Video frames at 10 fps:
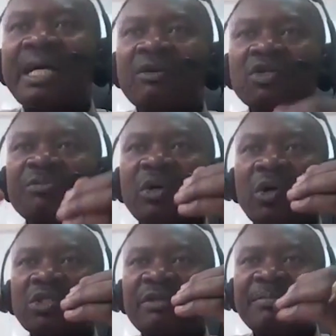and also
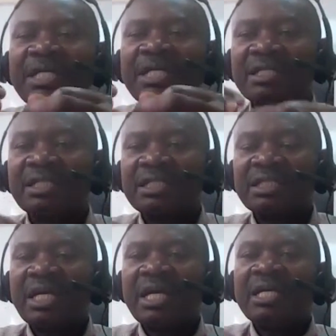because of the pests and diseases,
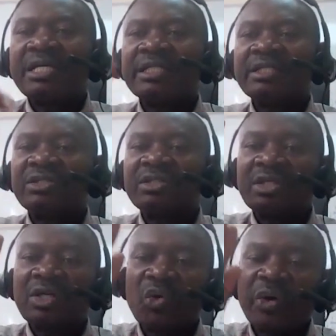is
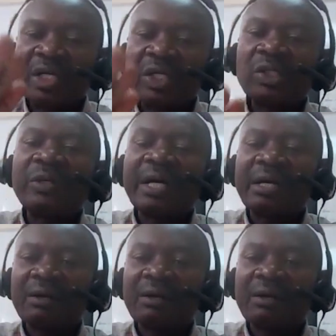going lower and